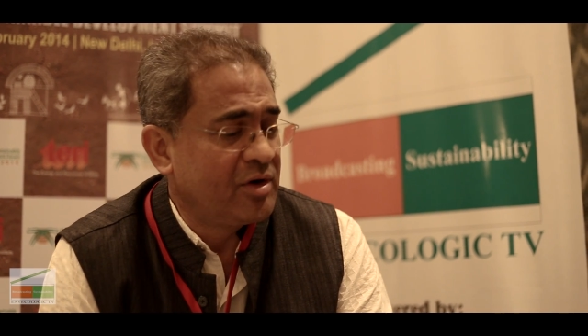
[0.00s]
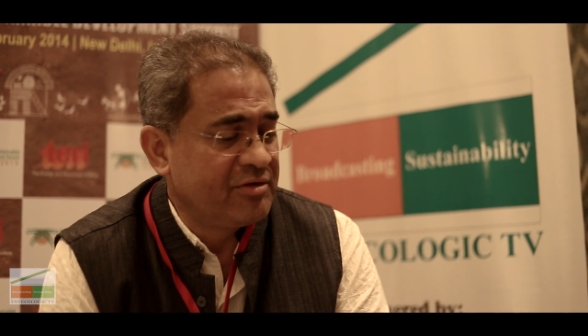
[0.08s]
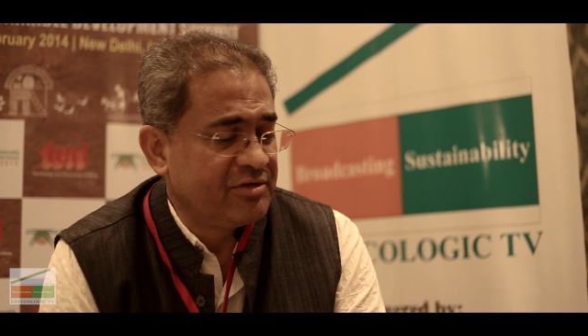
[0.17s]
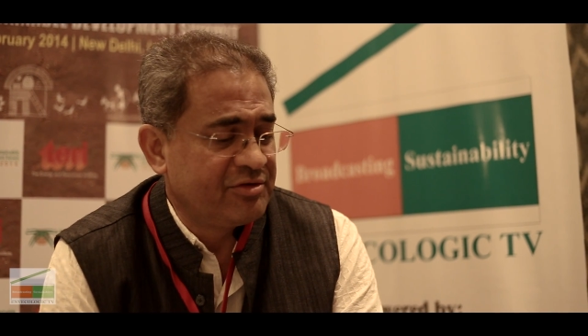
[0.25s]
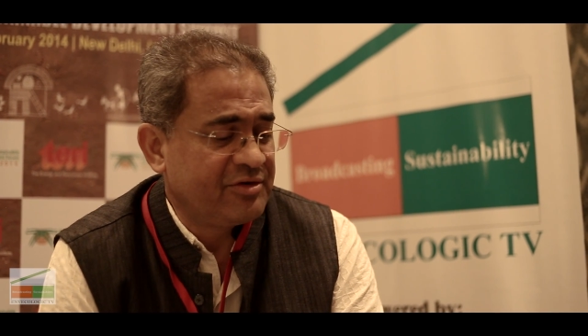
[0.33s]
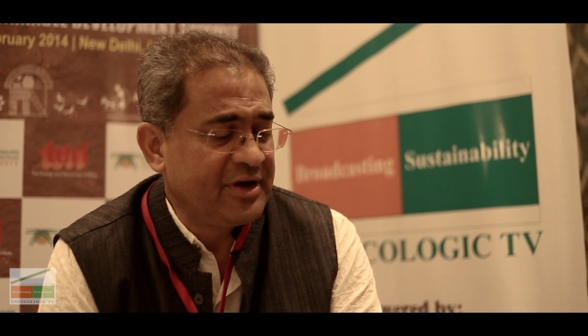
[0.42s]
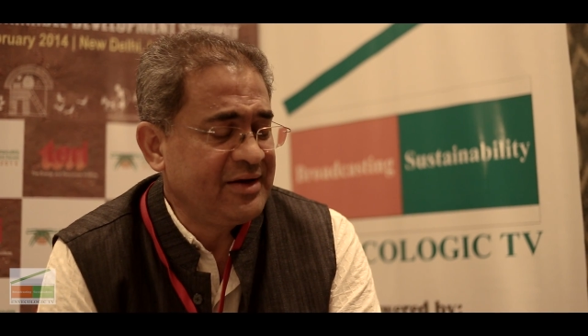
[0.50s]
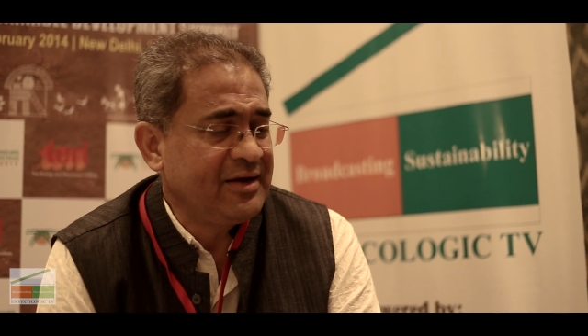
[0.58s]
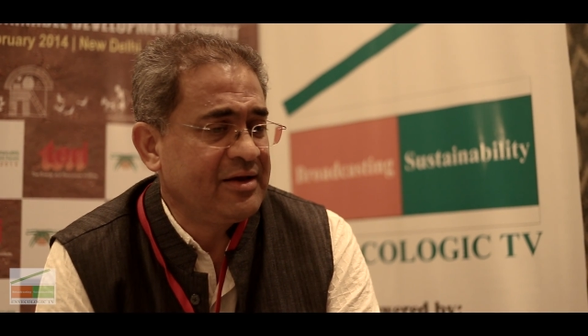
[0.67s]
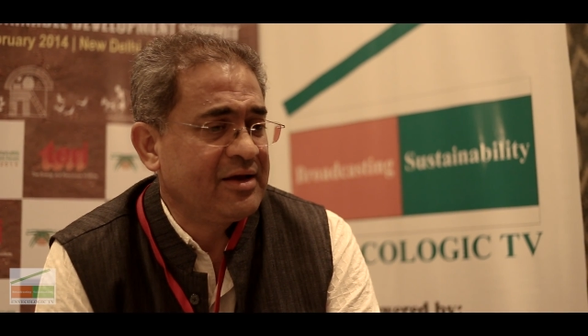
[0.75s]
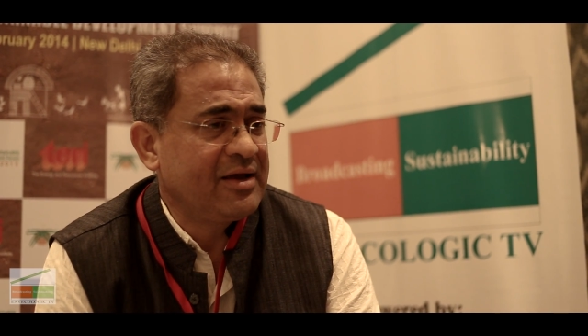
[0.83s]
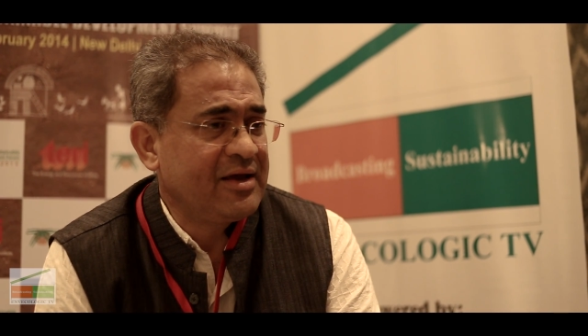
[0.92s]
What we're
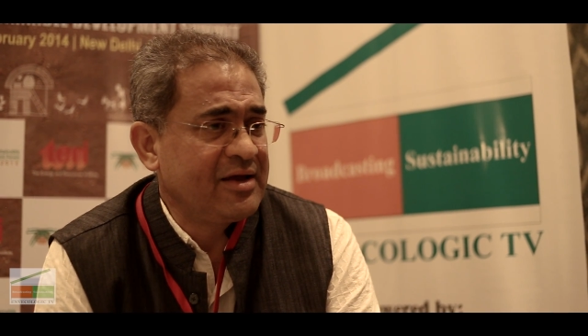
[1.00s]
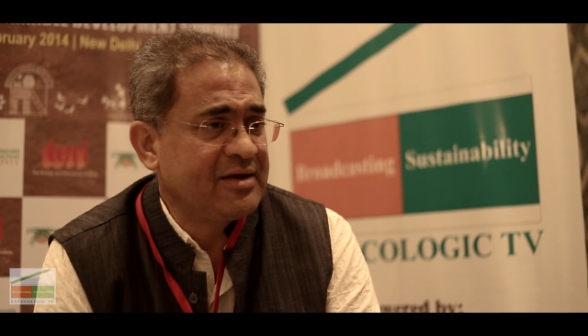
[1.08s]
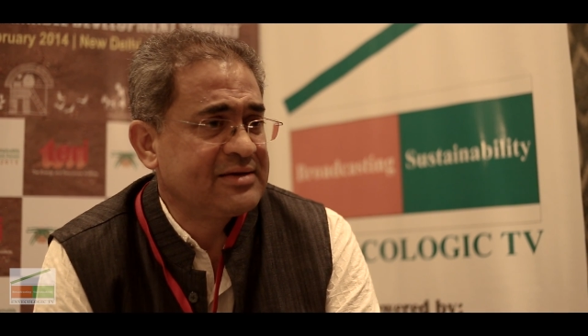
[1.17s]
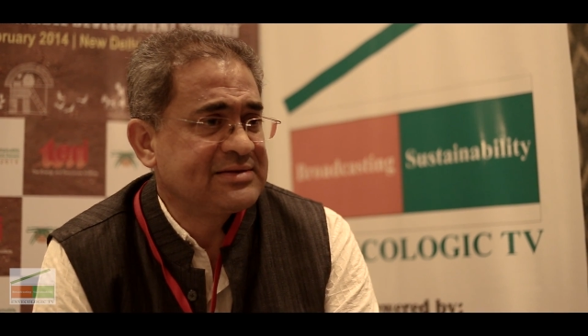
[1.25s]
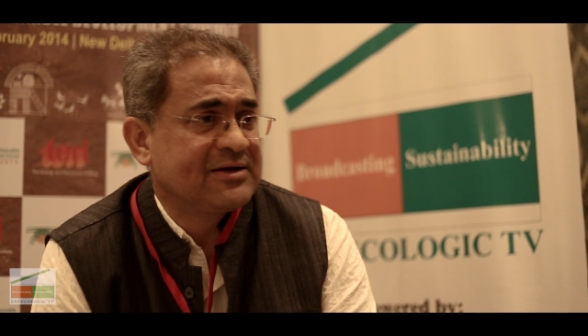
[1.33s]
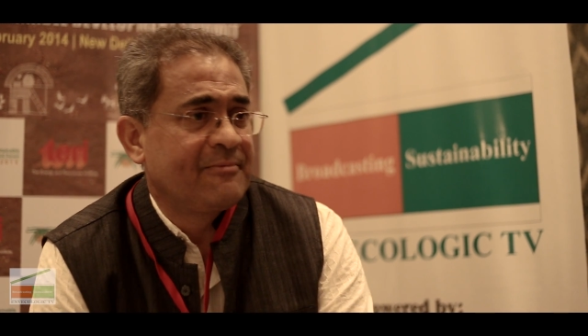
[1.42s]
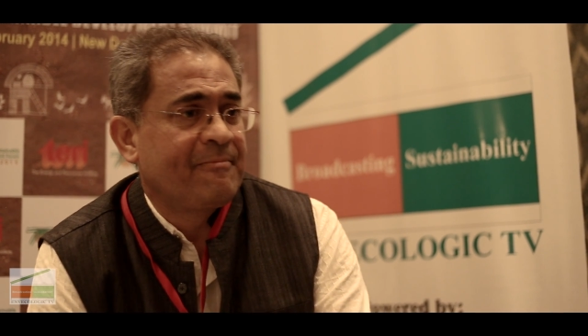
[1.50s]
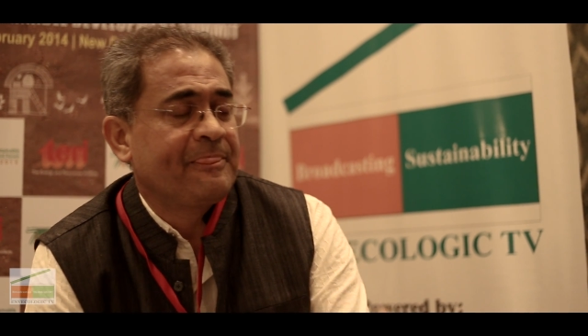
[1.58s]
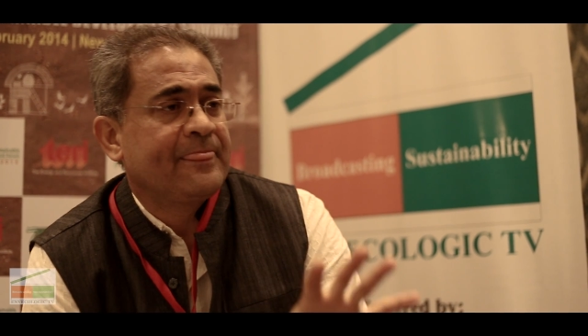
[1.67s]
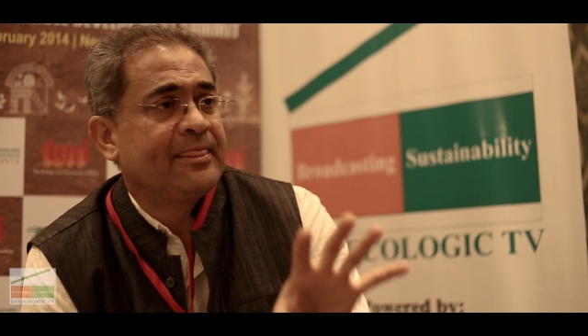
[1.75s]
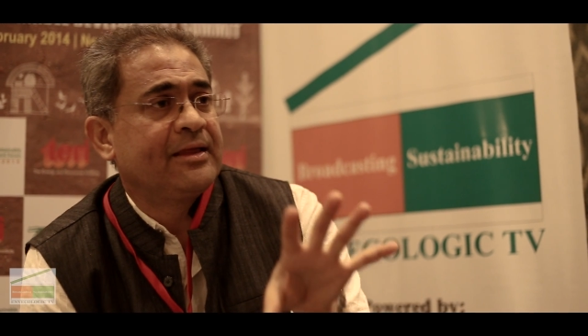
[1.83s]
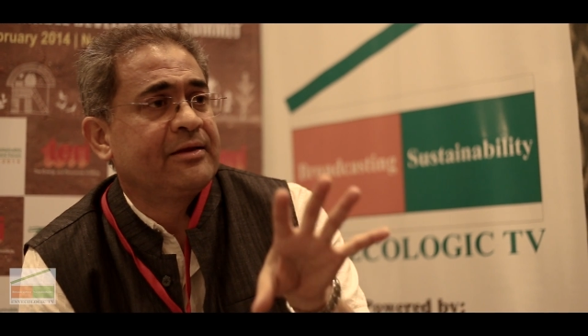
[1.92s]
fighting is
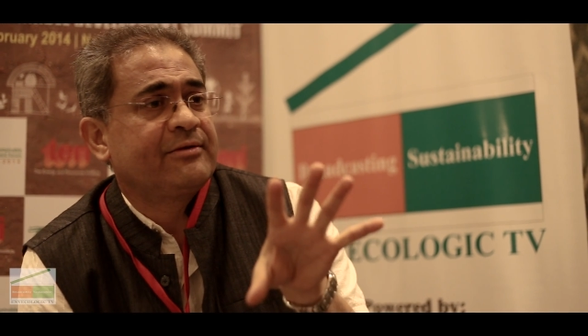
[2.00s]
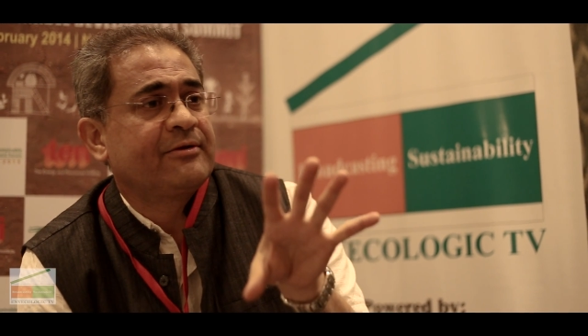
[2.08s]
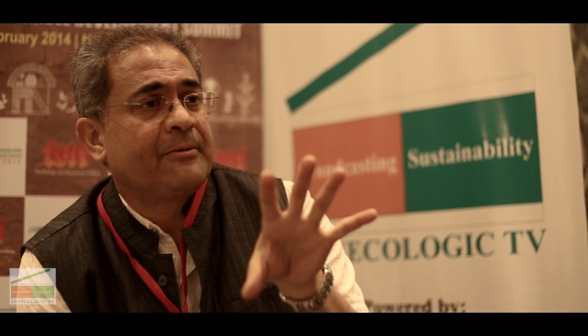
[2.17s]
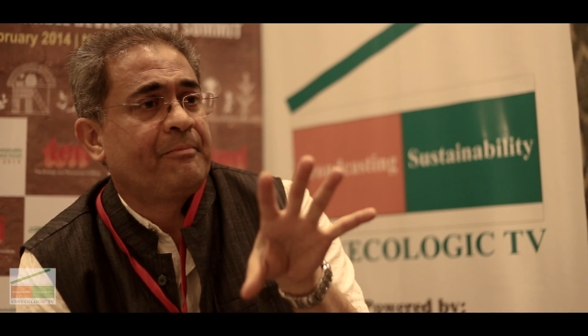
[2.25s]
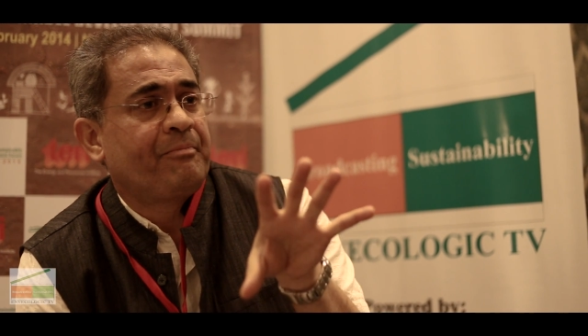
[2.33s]
this